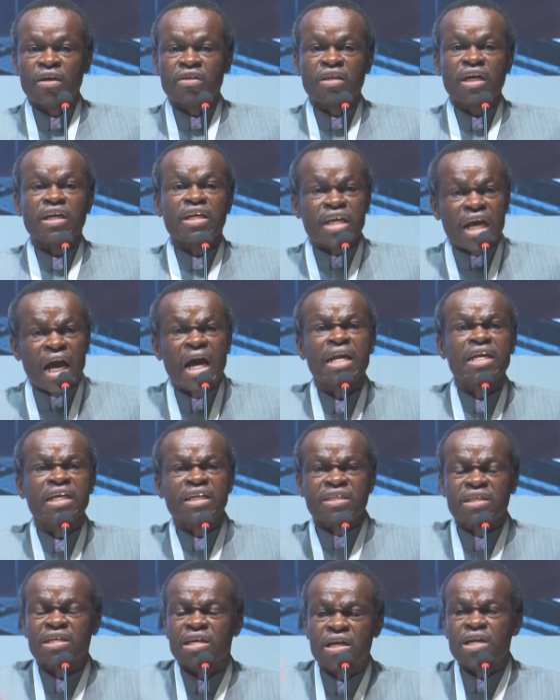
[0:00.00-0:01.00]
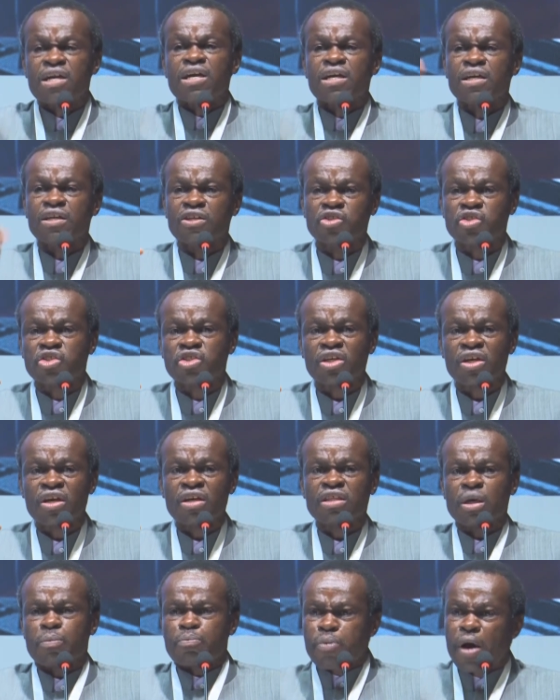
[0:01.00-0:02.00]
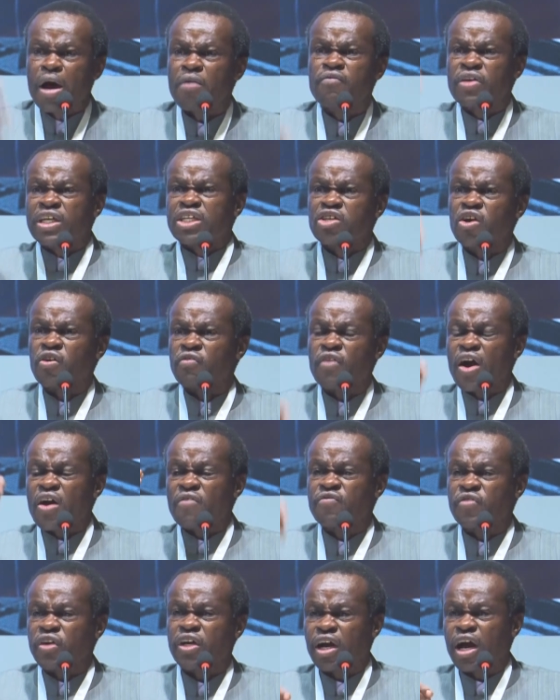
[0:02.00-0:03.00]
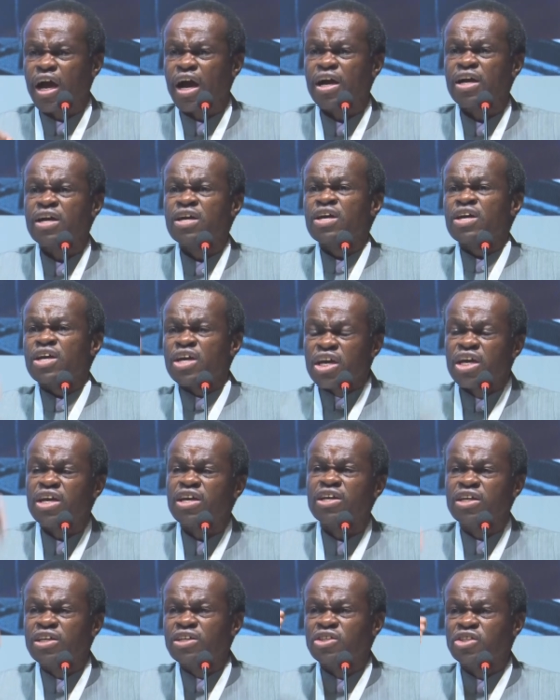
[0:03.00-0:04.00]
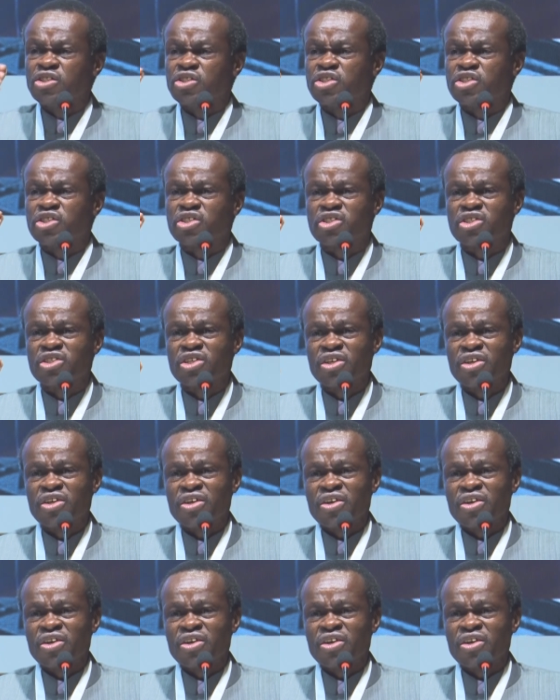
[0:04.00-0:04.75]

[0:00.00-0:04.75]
The reality is, the poverty of Africa is